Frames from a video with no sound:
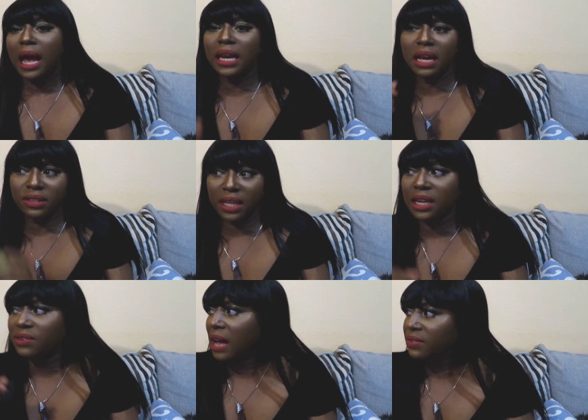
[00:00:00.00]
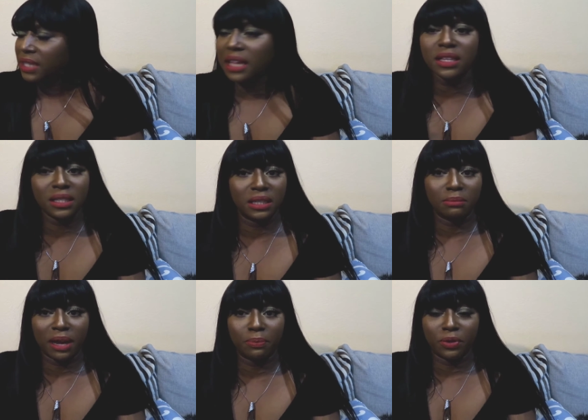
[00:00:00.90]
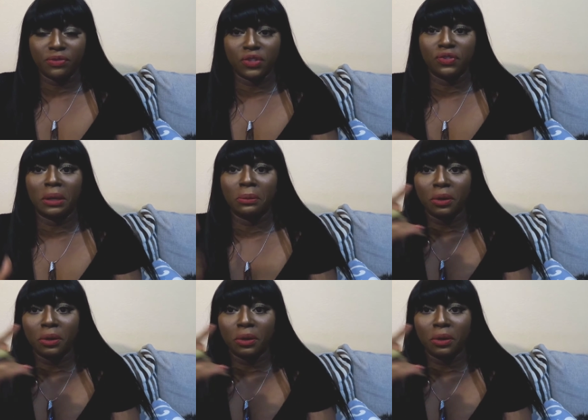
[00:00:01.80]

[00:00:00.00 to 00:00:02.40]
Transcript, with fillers: And I think I've said this in my previous video.